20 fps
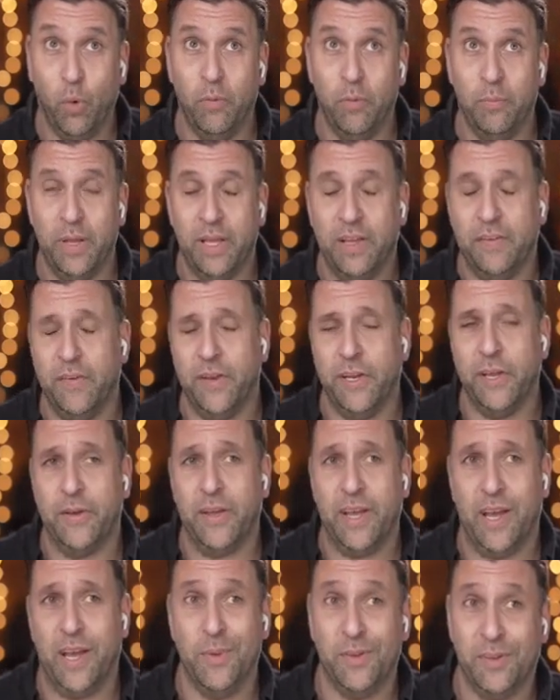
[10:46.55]
Oh, bullshit.
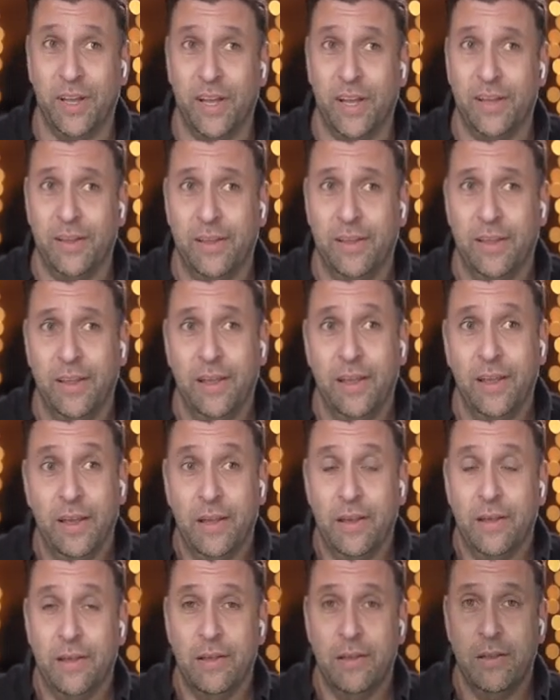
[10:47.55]
I saw you
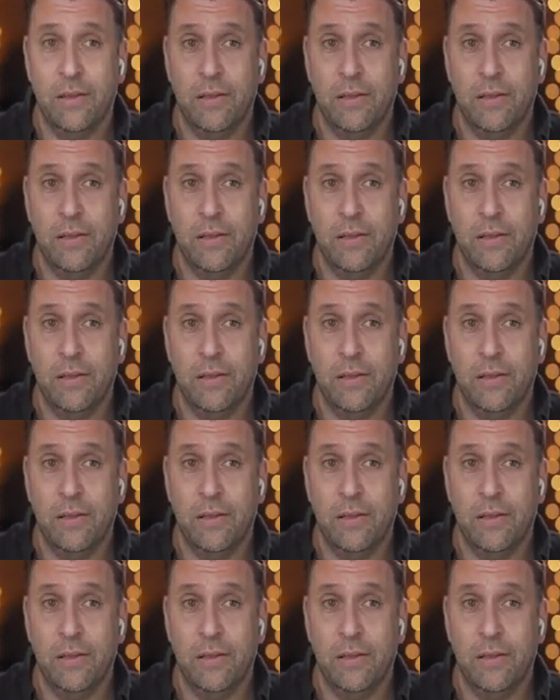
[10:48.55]
using